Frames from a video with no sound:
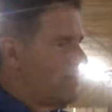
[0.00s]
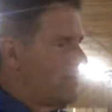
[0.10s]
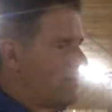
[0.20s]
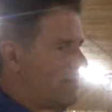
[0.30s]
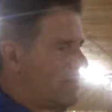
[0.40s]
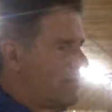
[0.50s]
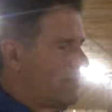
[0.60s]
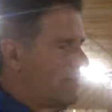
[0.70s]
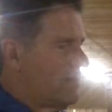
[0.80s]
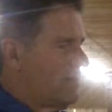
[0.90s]

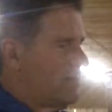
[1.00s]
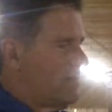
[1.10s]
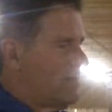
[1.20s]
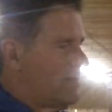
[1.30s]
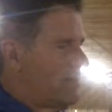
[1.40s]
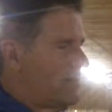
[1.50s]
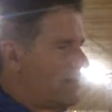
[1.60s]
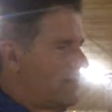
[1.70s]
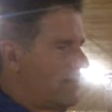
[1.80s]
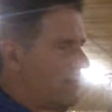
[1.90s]

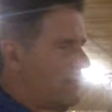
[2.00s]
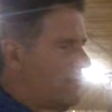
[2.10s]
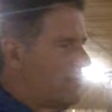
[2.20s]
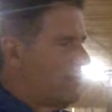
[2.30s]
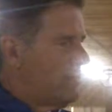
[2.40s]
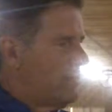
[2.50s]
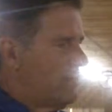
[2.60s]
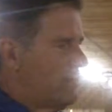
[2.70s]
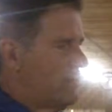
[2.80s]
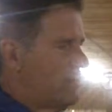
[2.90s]

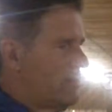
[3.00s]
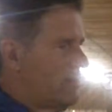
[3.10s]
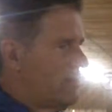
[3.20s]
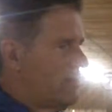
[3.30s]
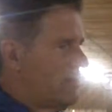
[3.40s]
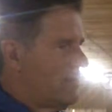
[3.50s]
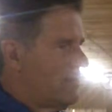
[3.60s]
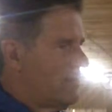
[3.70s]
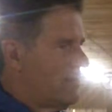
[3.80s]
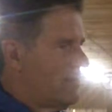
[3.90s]

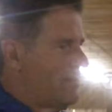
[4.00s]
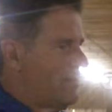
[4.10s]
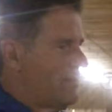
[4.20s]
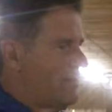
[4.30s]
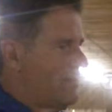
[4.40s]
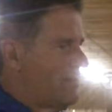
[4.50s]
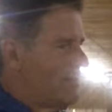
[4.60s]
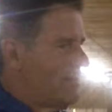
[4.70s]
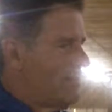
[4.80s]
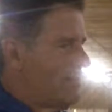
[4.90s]

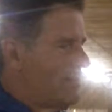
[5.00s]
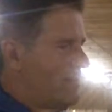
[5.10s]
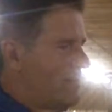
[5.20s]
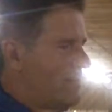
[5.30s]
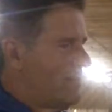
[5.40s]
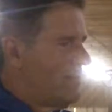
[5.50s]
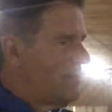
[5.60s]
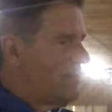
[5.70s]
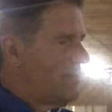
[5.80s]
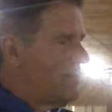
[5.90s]

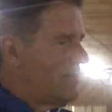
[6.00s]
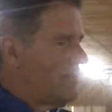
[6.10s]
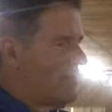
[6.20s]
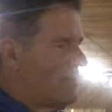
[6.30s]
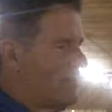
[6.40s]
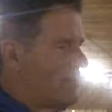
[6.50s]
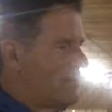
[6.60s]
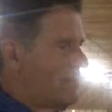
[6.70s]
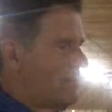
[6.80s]
The person shown says nothing.